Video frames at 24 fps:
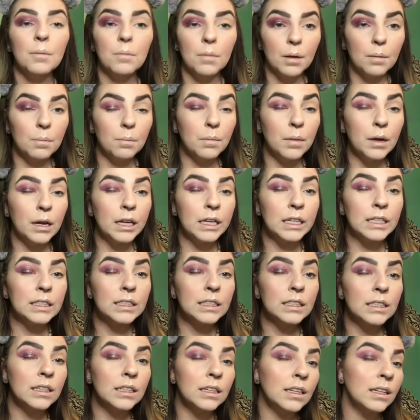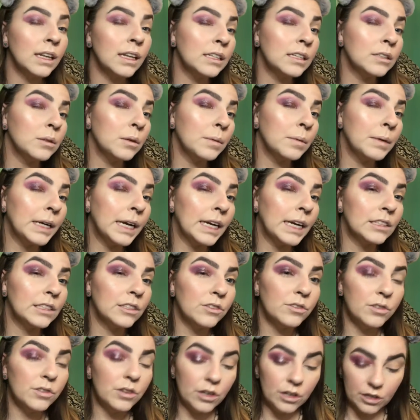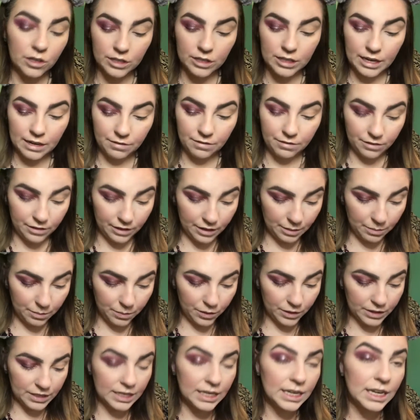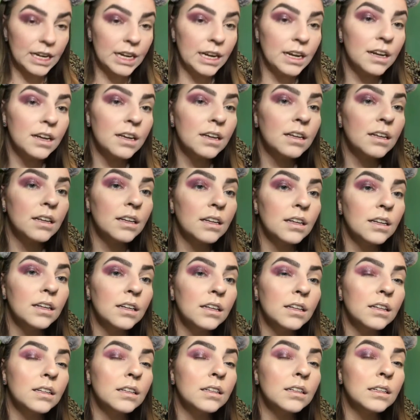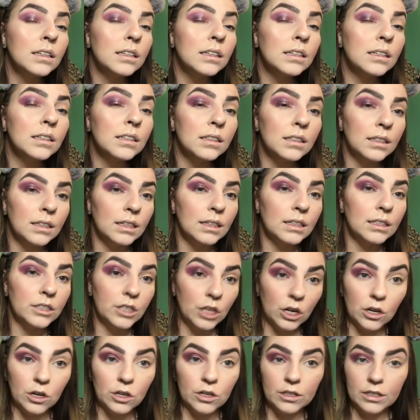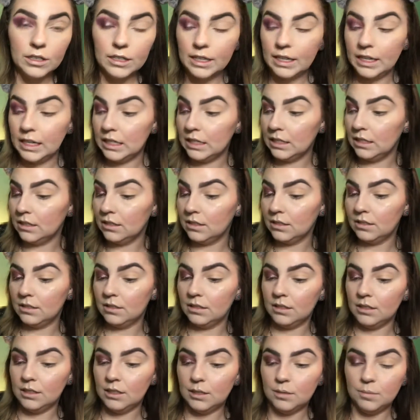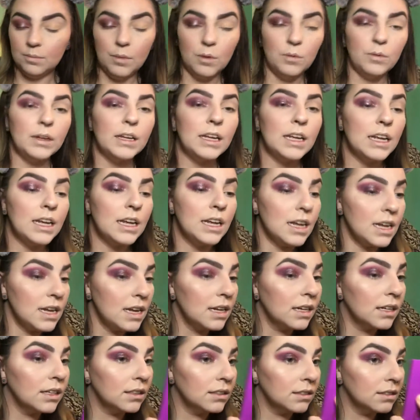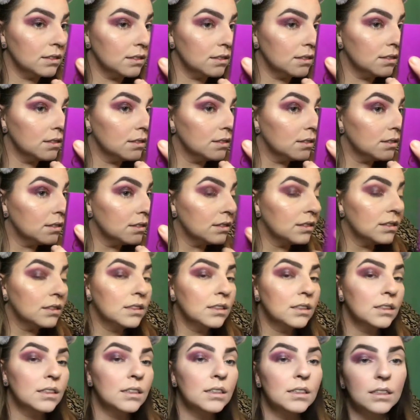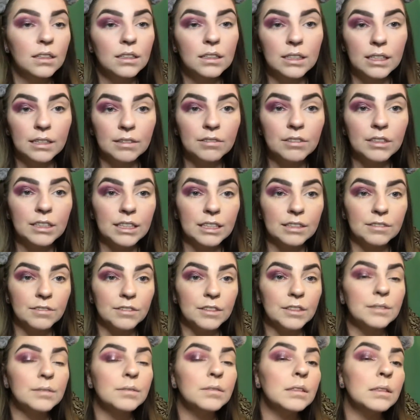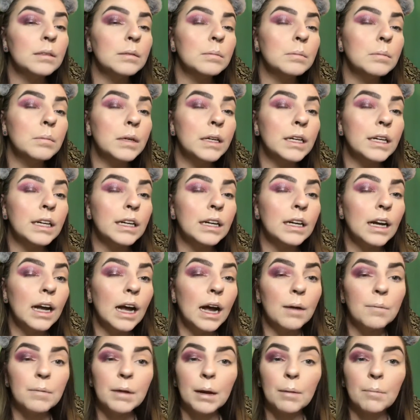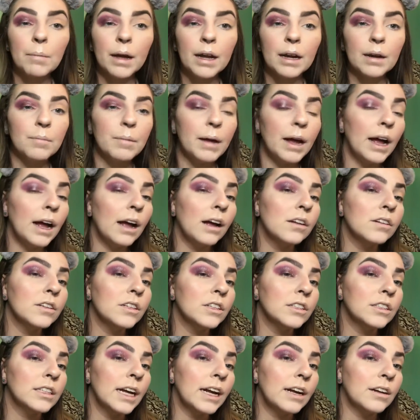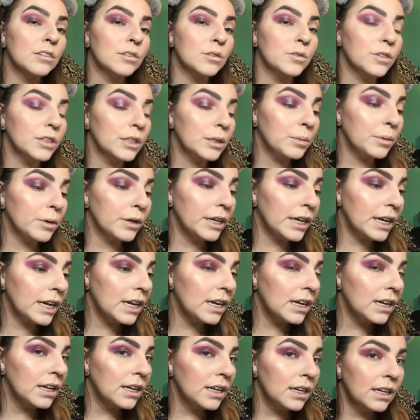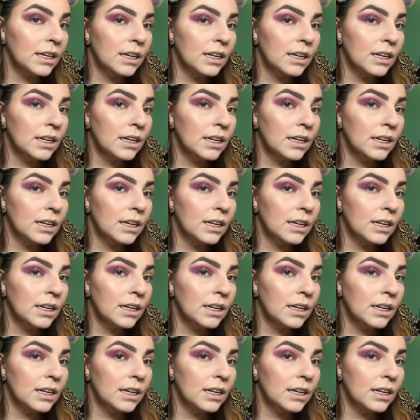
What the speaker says: But that's what we got so far. Definitely pretty dark and smoky and definitely different, but I'm not mad about how it turned out. It's really pretty.